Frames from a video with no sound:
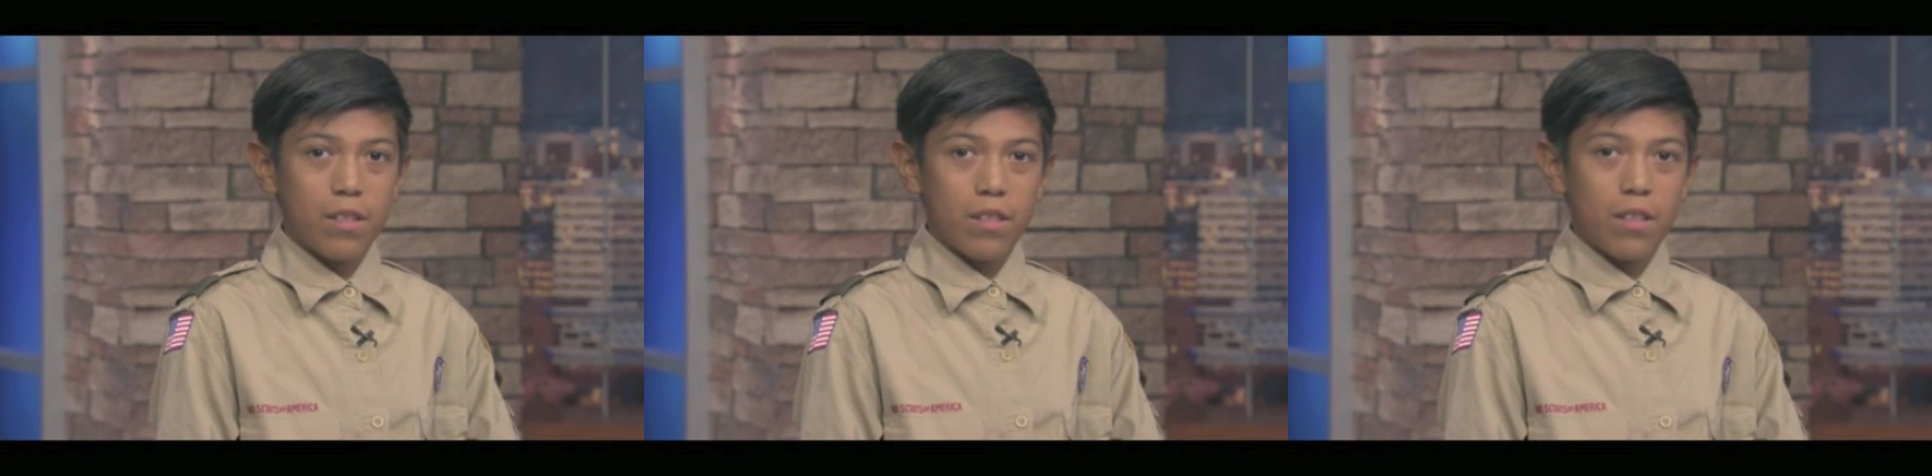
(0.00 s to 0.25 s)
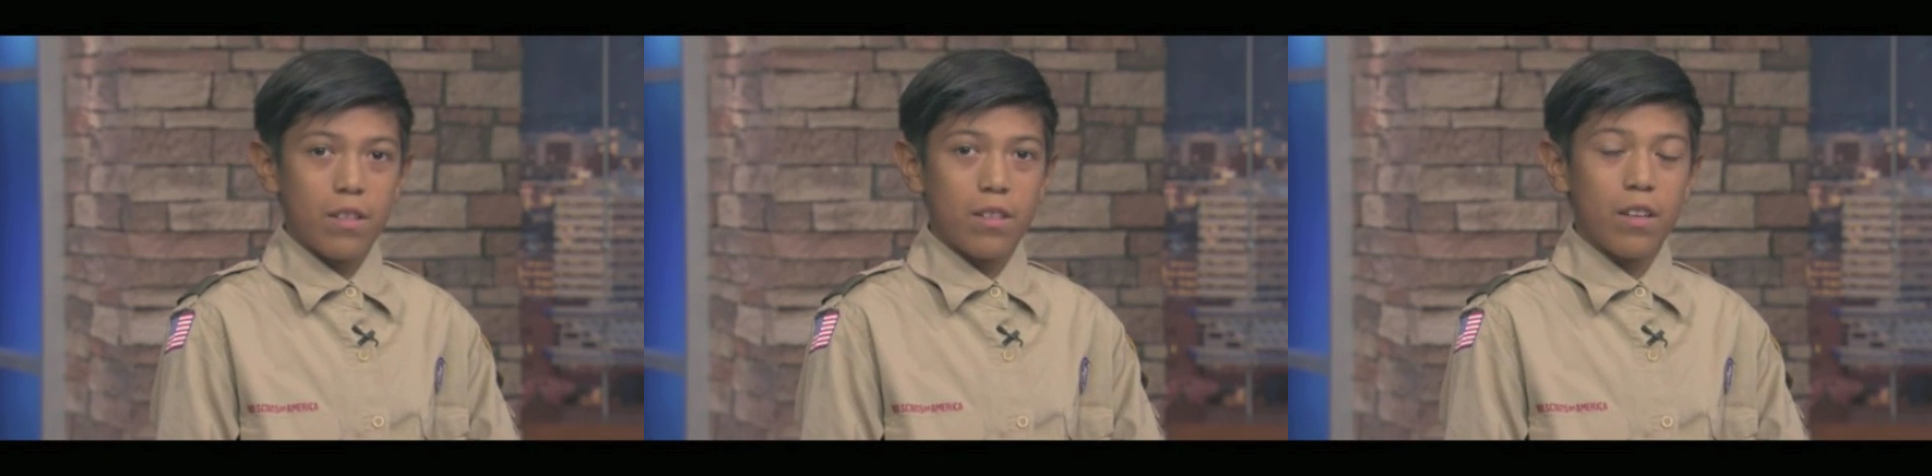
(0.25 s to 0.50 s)

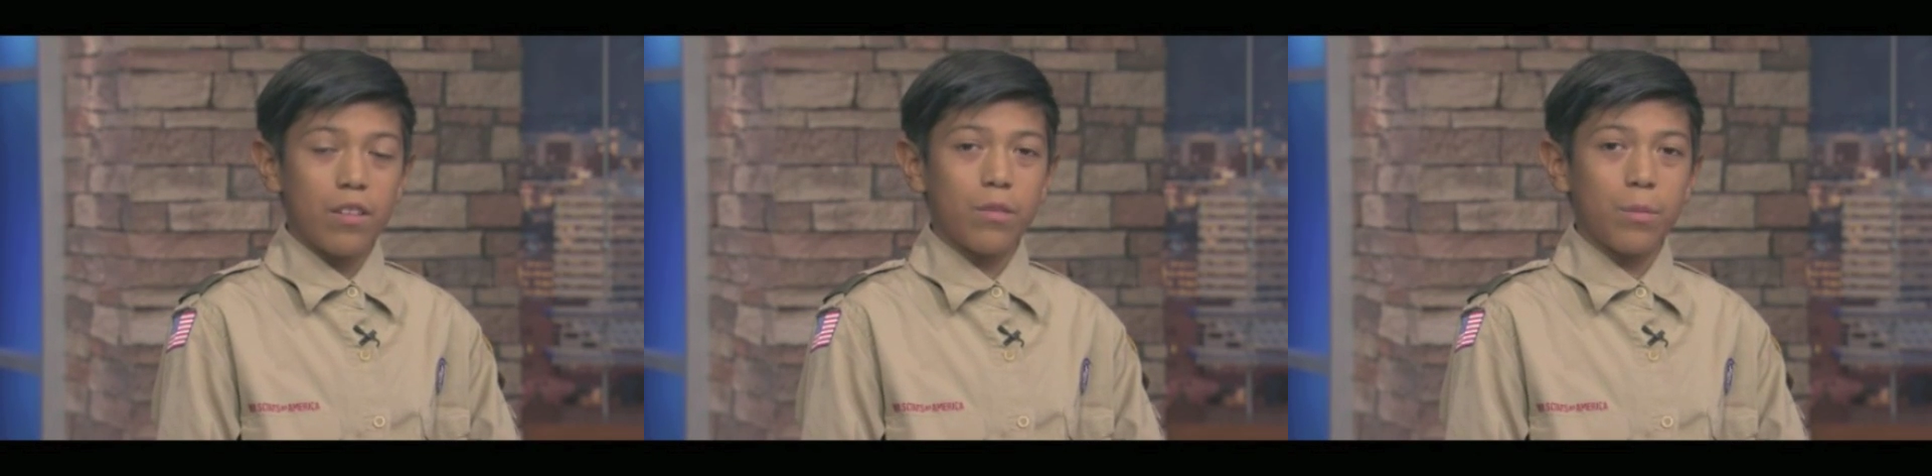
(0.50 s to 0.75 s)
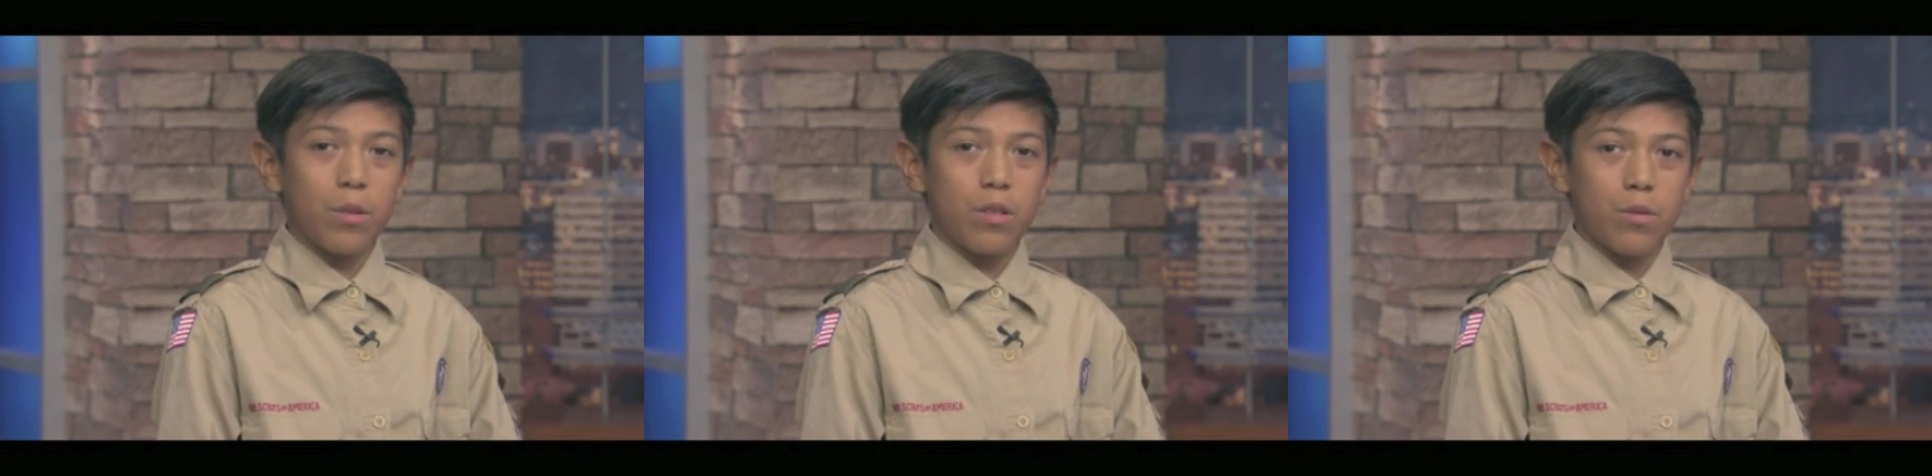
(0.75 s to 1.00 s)
then the Young
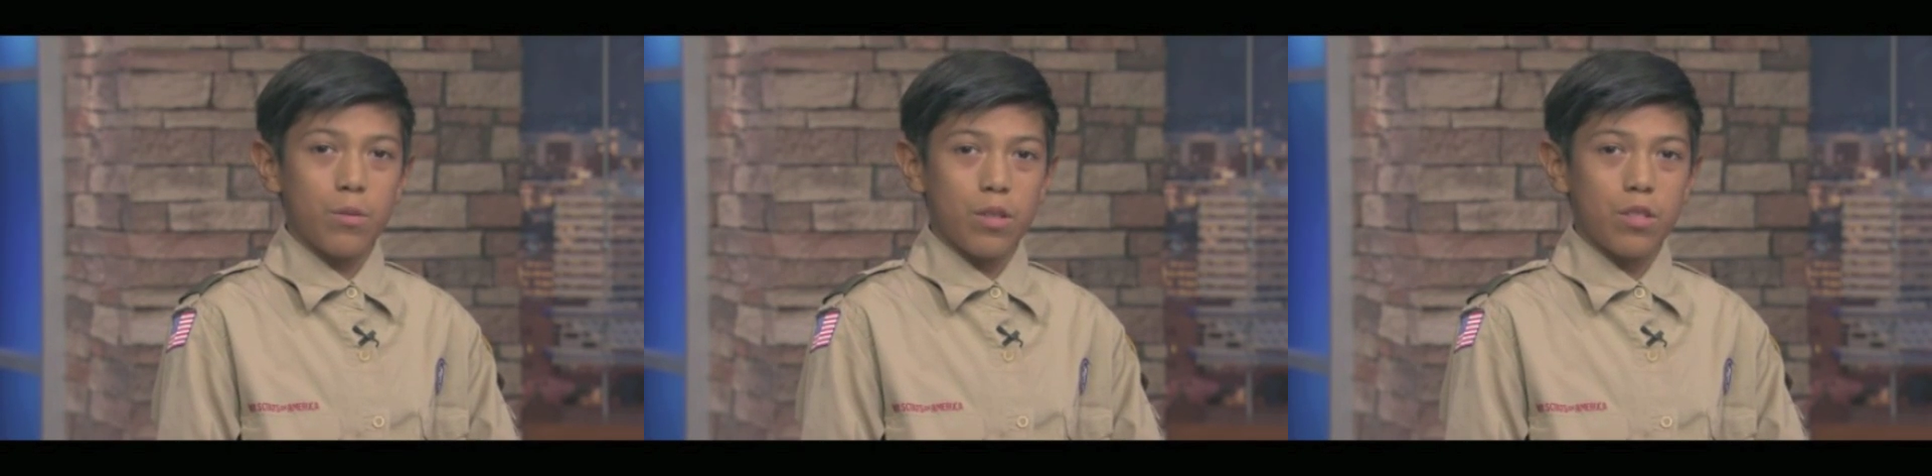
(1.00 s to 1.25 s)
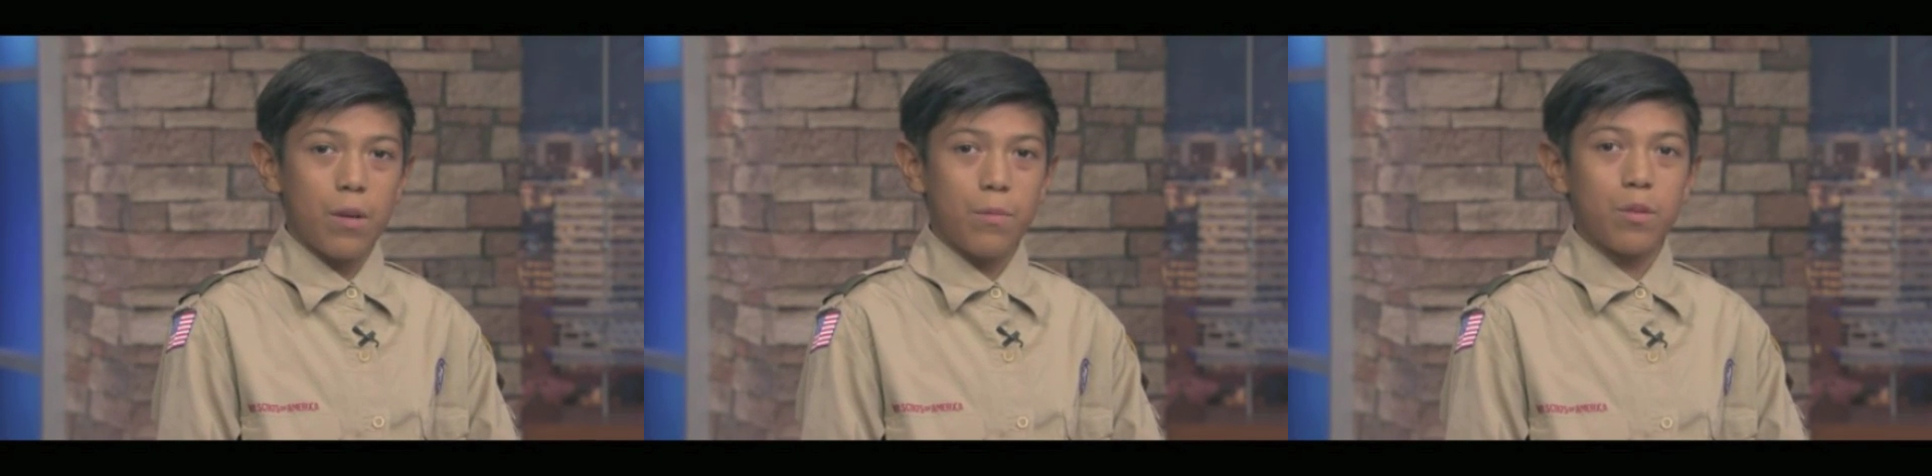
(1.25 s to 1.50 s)
Reporters
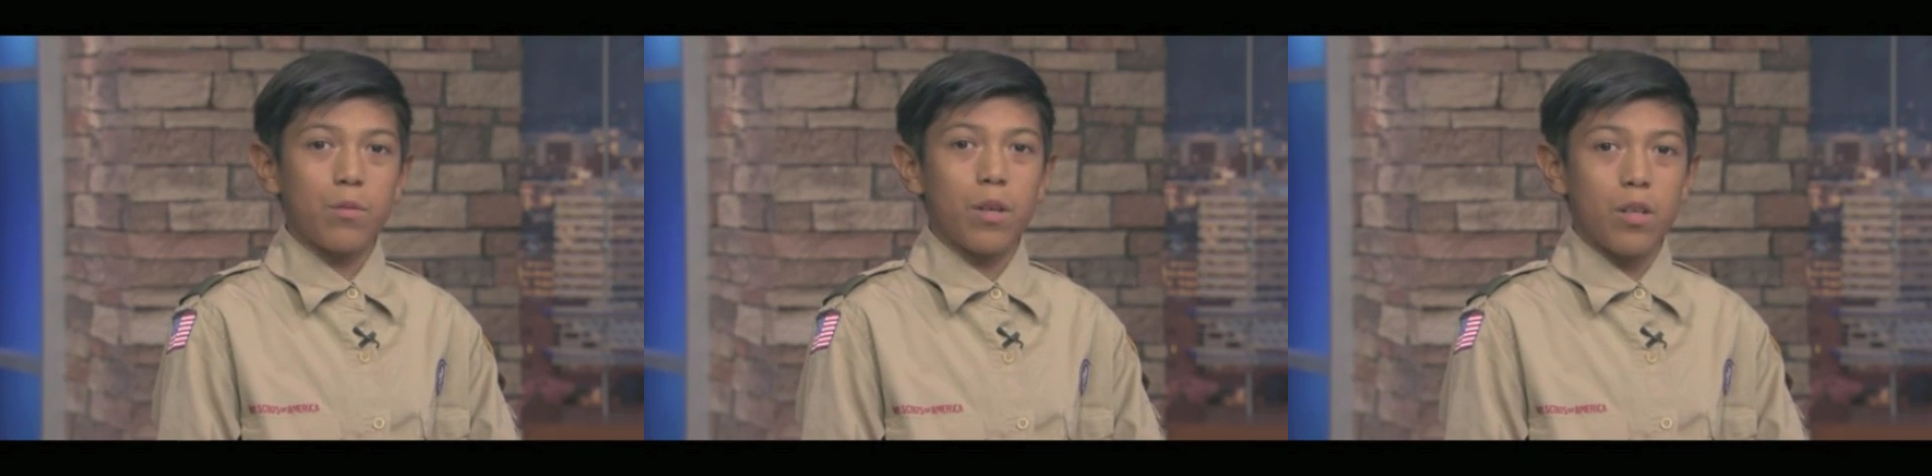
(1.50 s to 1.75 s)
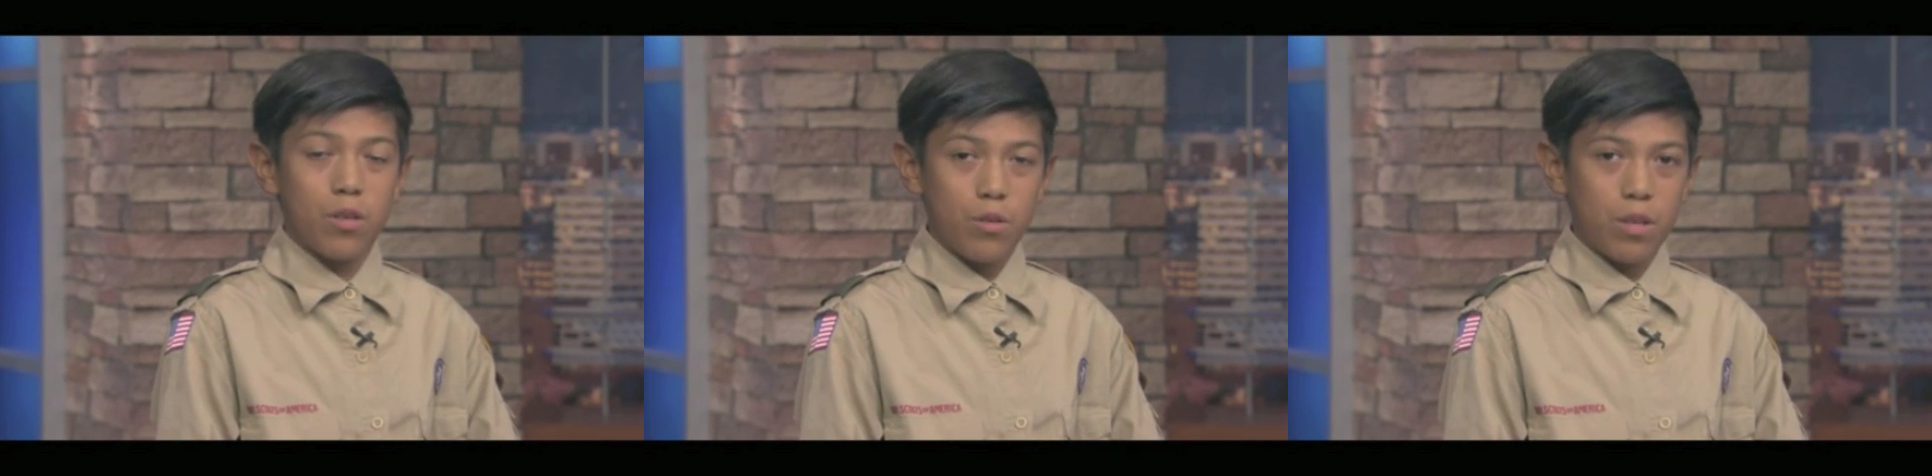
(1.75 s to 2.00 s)
Workshop is where
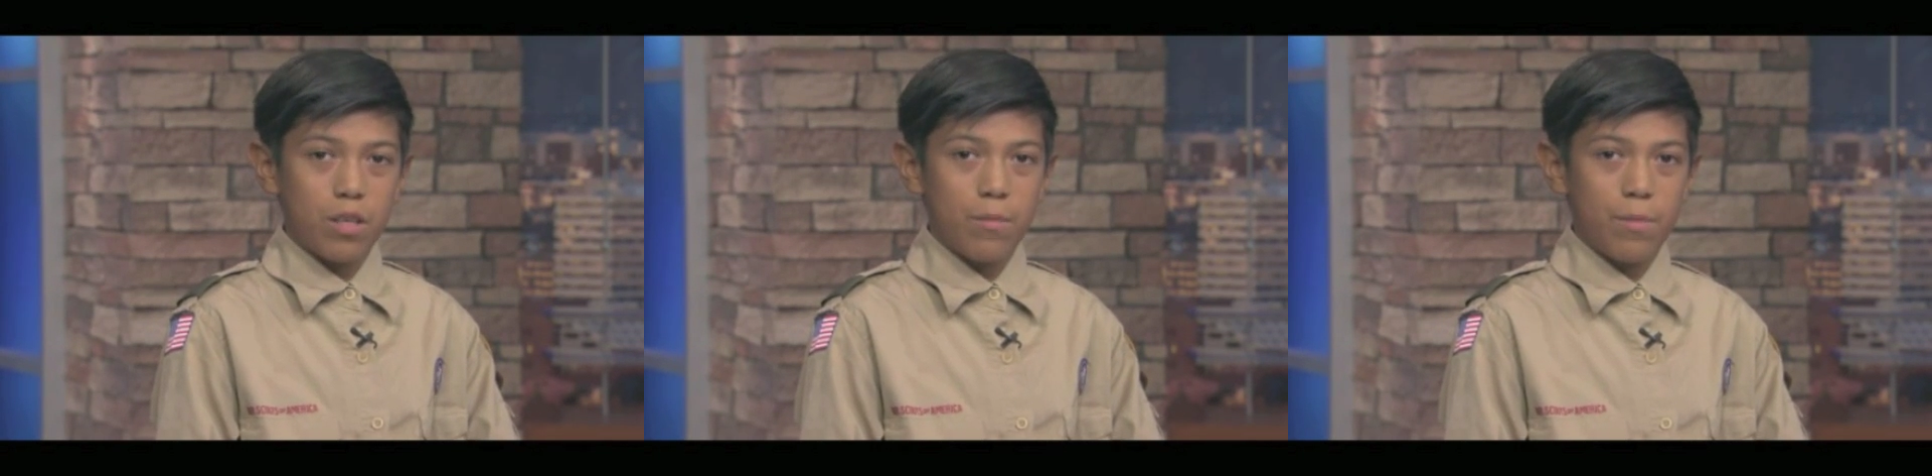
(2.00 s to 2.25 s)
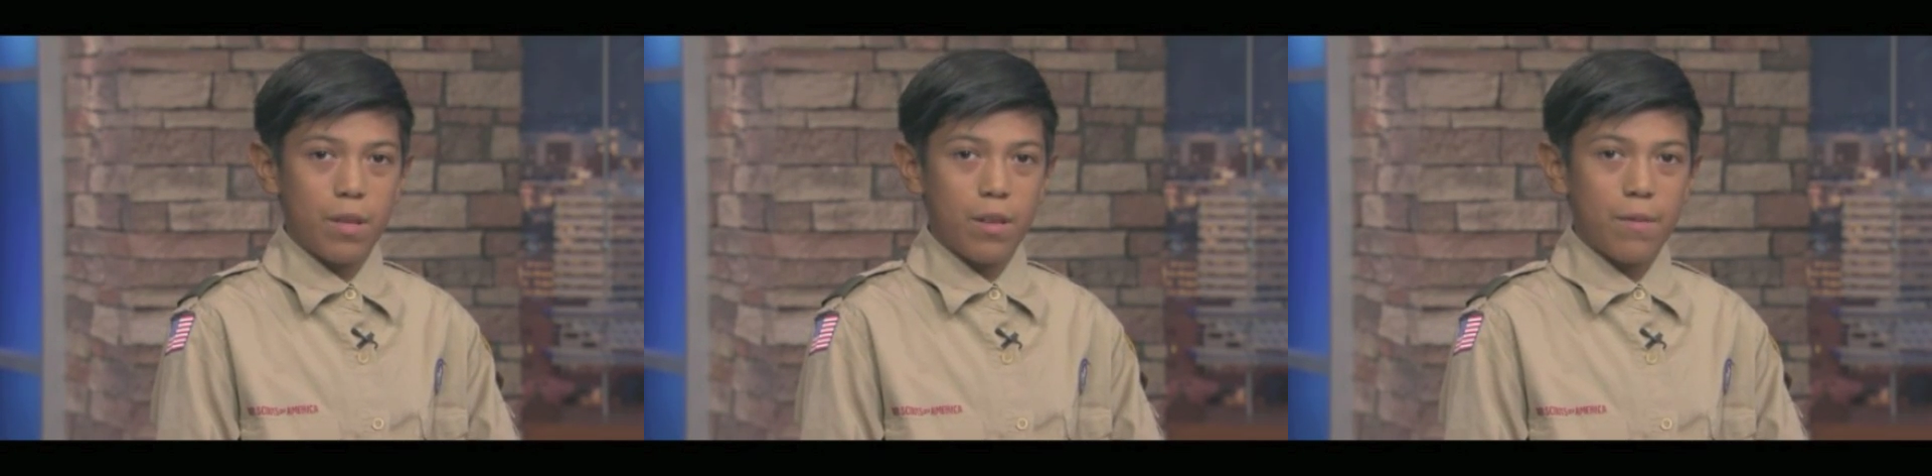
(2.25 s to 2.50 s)
you need to
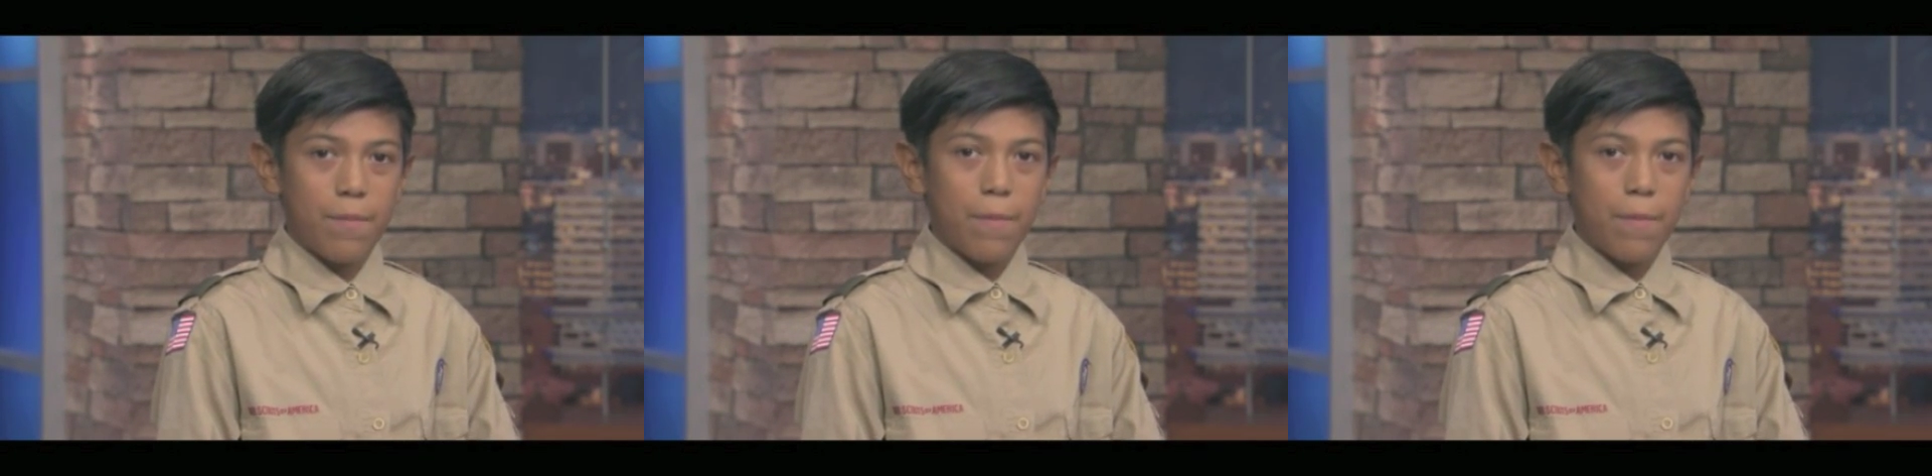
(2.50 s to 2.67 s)
be.